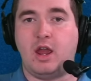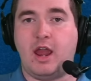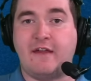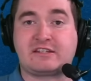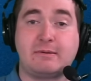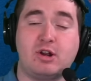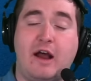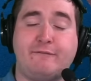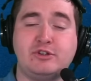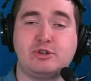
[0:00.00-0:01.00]
if someone
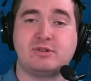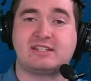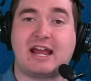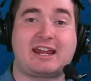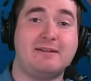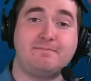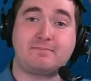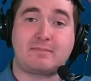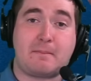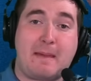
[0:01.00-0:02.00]
offers you a second,
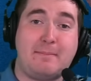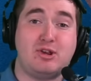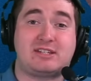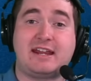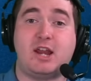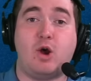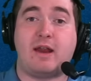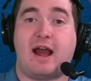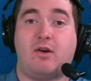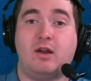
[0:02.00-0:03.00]
maybe you say no
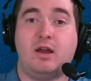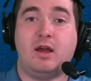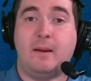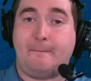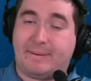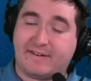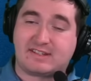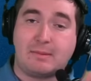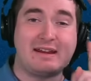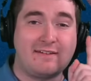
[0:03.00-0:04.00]
now. But if
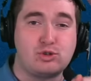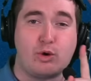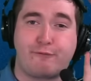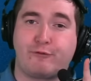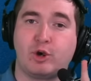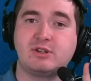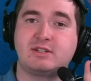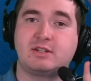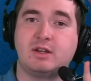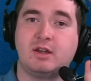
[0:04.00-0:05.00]
someone gives you a
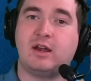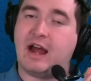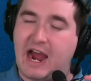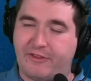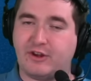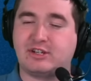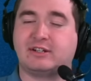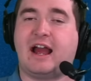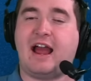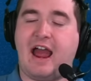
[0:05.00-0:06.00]
first, I think you still. T-
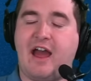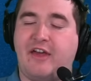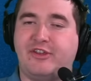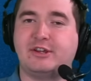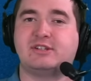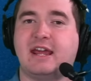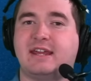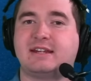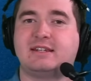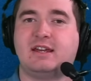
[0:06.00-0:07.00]
I, I think you take
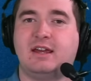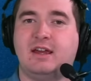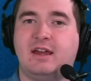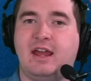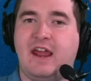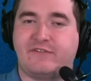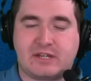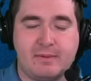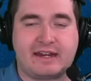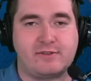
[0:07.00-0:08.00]
it. If
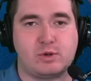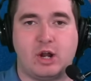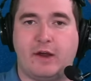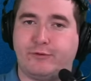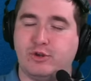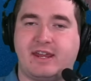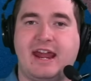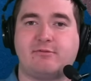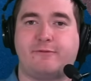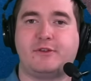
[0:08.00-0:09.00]
someone gives you an offer you
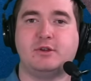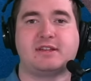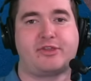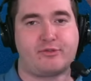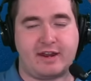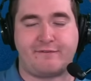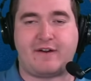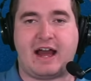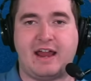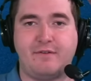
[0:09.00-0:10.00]
can't refuse at three and
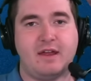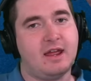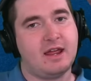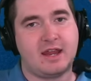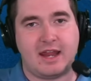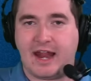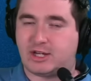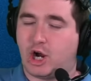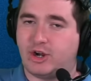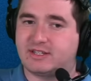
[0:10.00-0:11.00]
five, it's
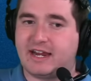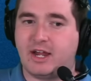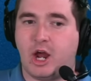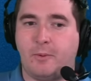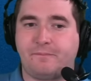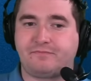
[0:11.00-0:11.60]
hard to say no.